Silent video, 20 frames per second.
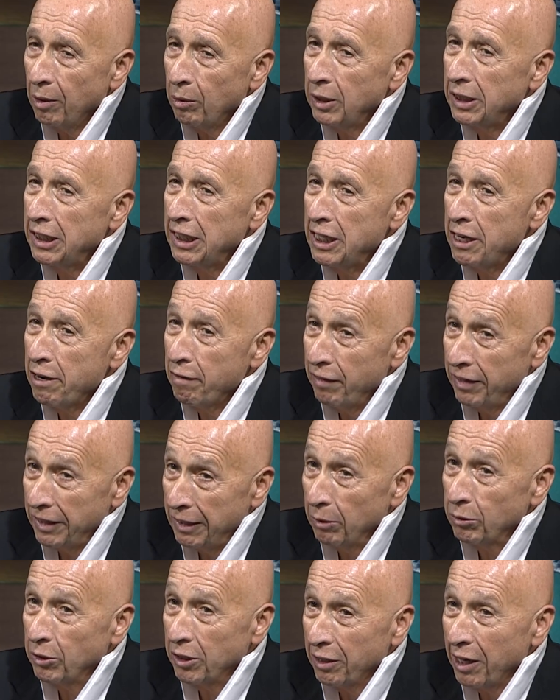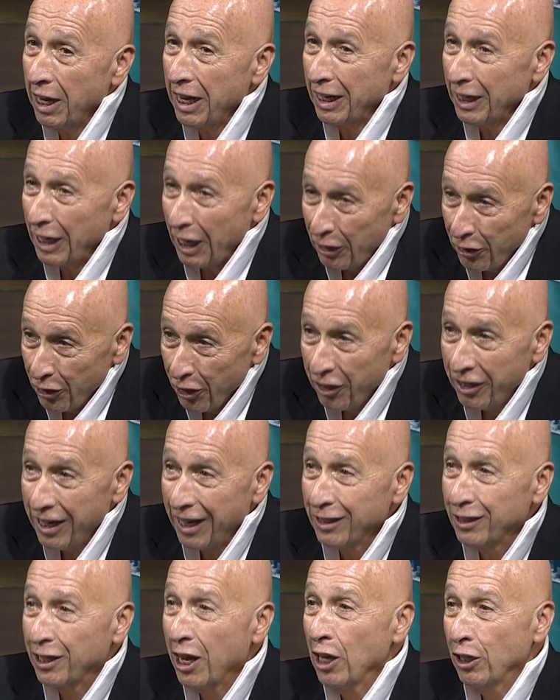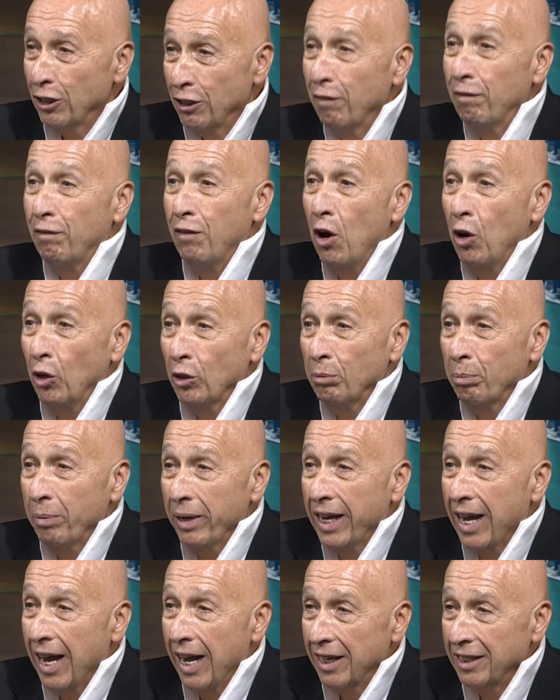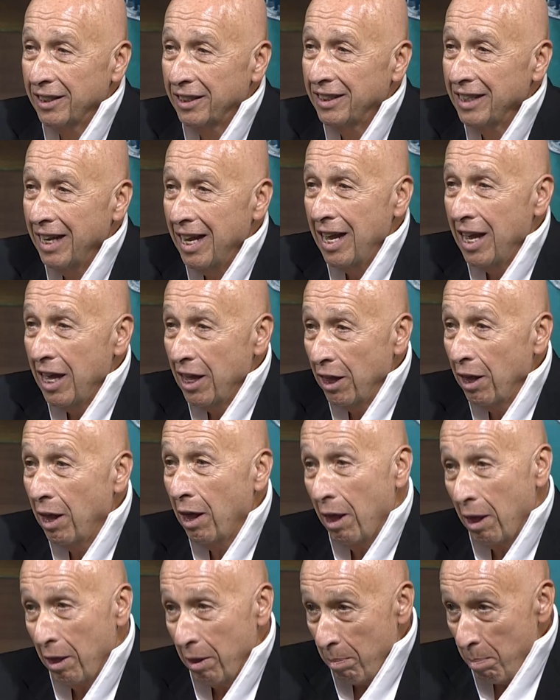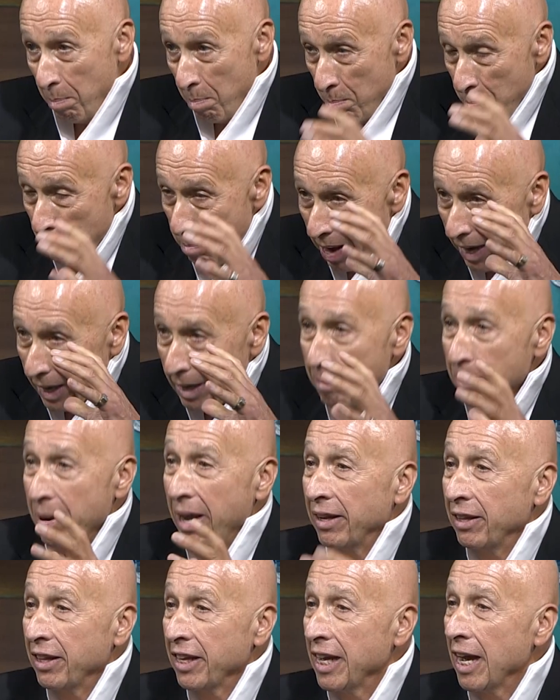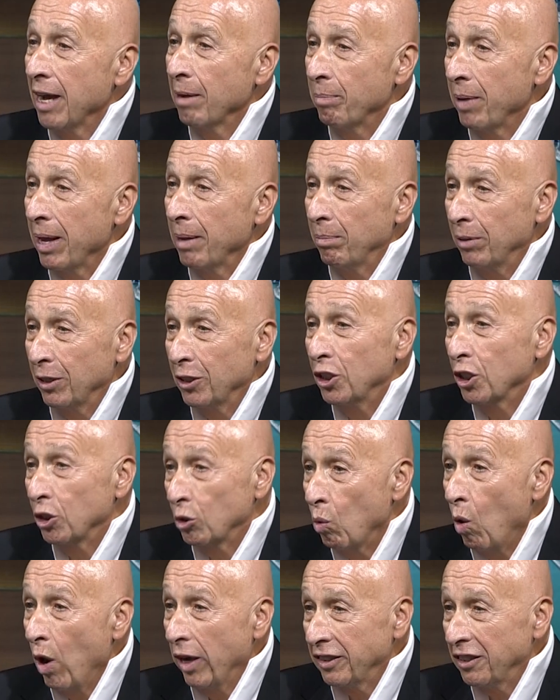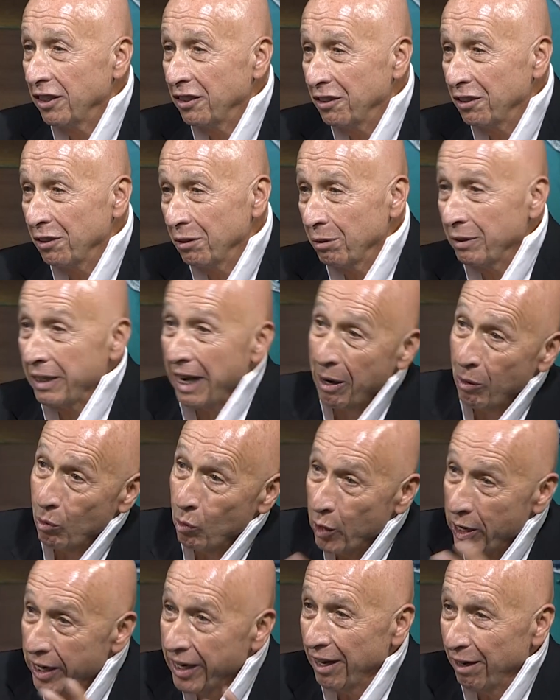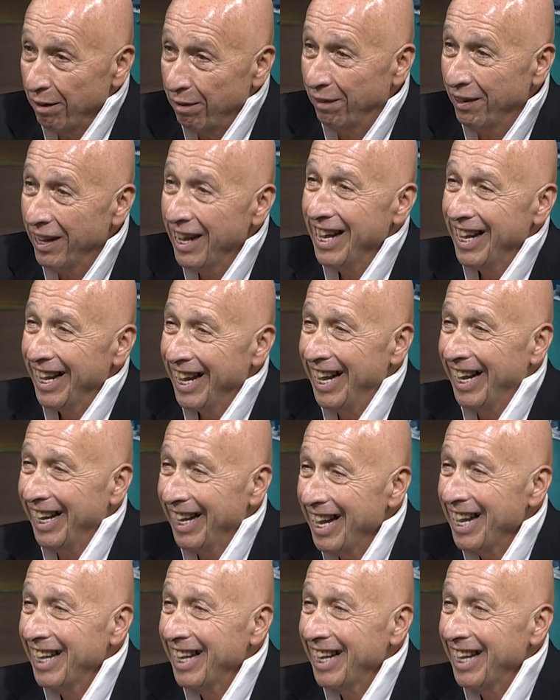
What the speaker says: was different. There was a turnout to vote because many of the young people just wanted to get rid of the